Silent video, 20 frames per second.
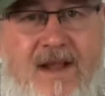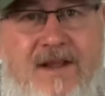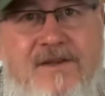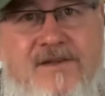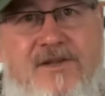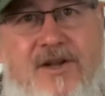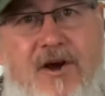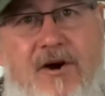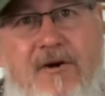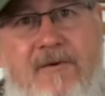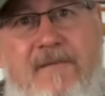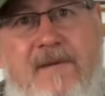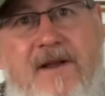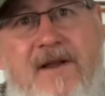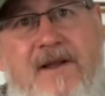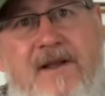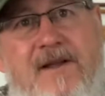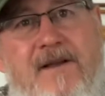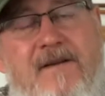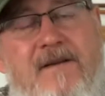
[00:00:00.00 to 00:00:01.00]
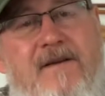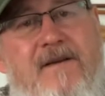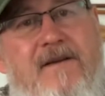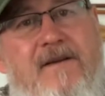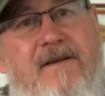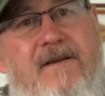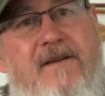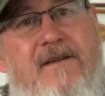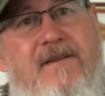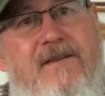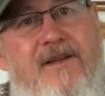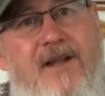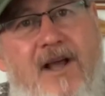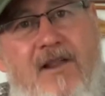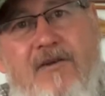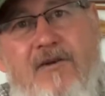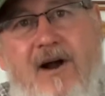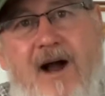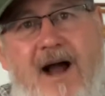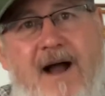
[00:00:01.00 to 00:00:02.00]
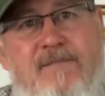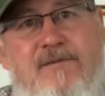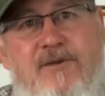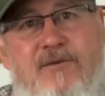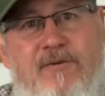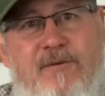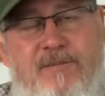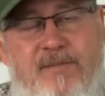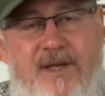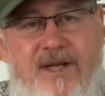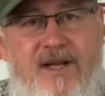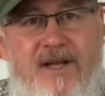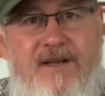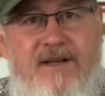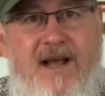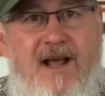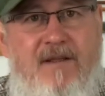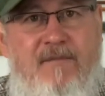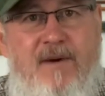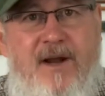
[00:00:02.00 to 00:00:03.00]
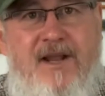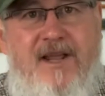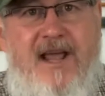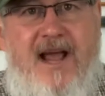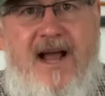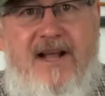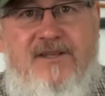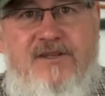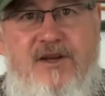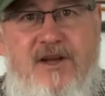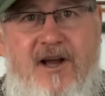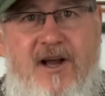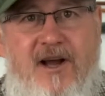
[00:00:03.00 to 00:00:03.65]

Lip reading: So the other option would be, now that my cat's